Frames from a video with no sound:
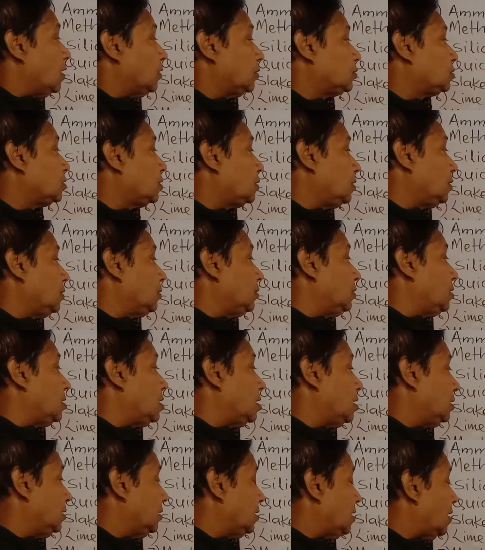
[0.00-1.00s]

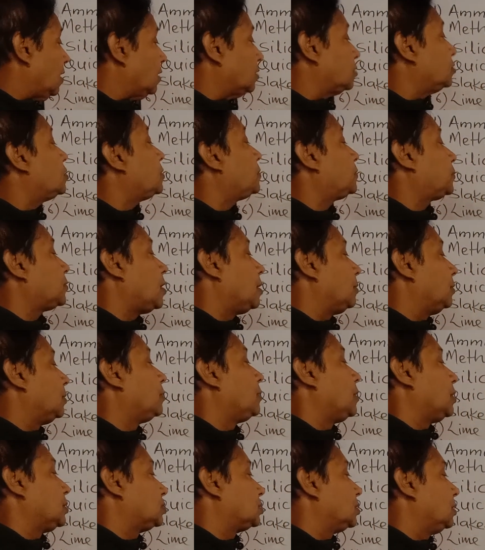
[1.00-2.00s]
another
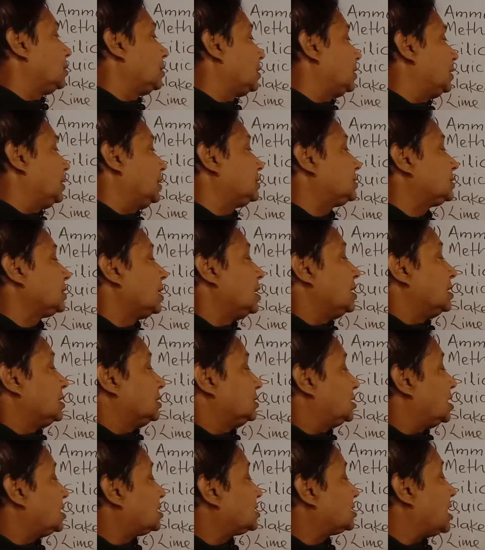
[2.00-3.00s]
problem also. Look at this.
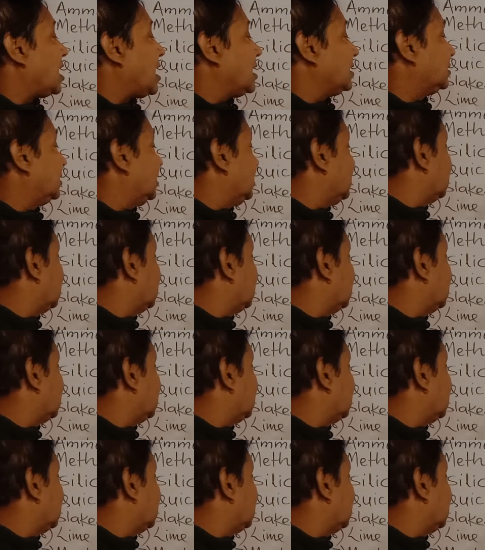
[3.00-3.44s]
Just like